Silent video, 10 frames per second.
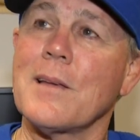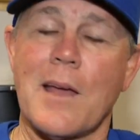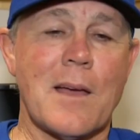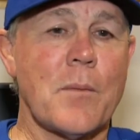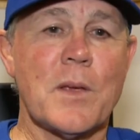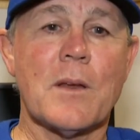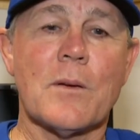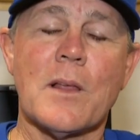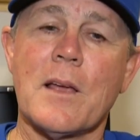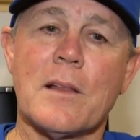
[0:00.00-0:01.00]
Yeah, I mean,
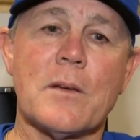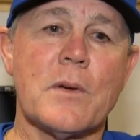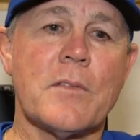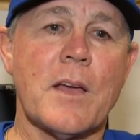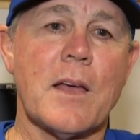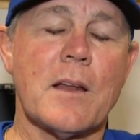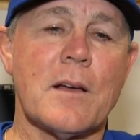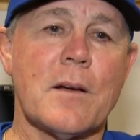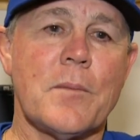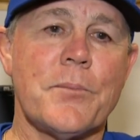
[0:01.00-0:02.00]
here lately, we've had,
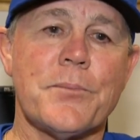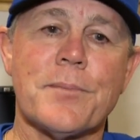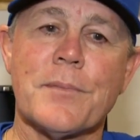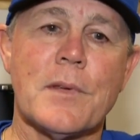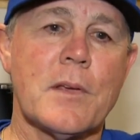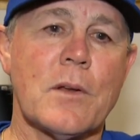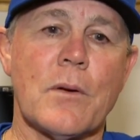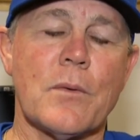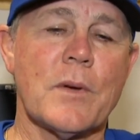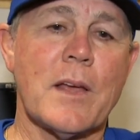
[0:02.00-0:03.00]

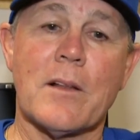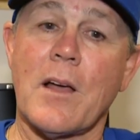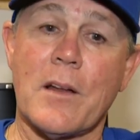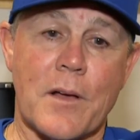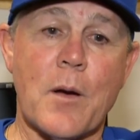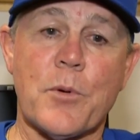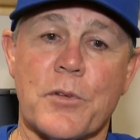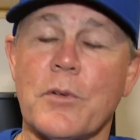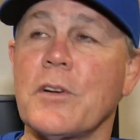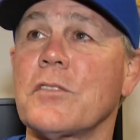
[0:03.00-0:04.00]
we had a lot of
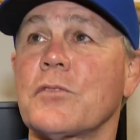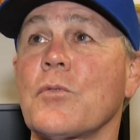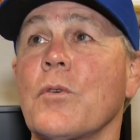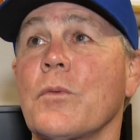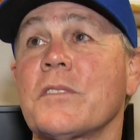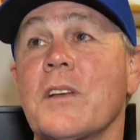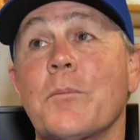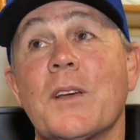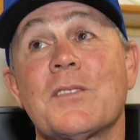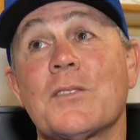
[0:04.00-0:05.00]
opportunities to score runs,
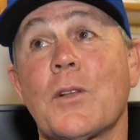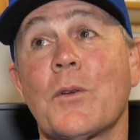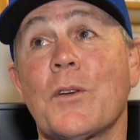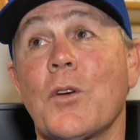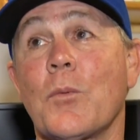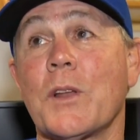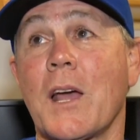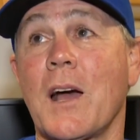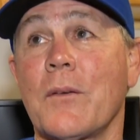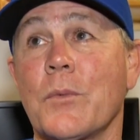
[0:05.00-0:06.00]
had bases loaded,
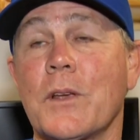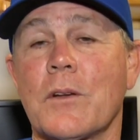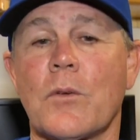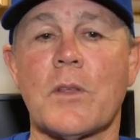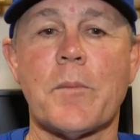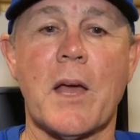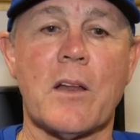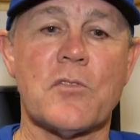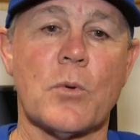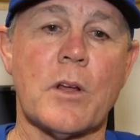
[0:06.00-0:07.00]
nobody out. We could only
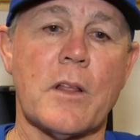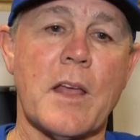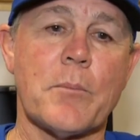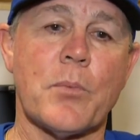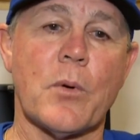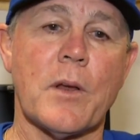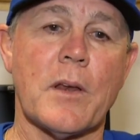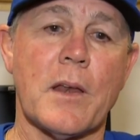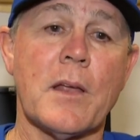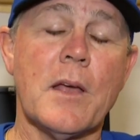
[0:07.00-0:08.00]
manage one at that point,
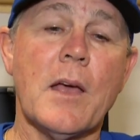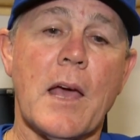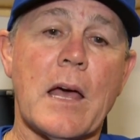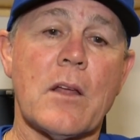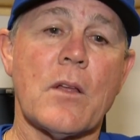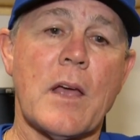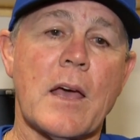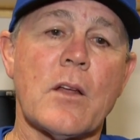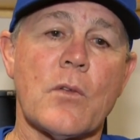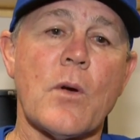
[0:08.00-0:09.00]
and
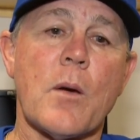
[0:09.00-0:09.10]
had other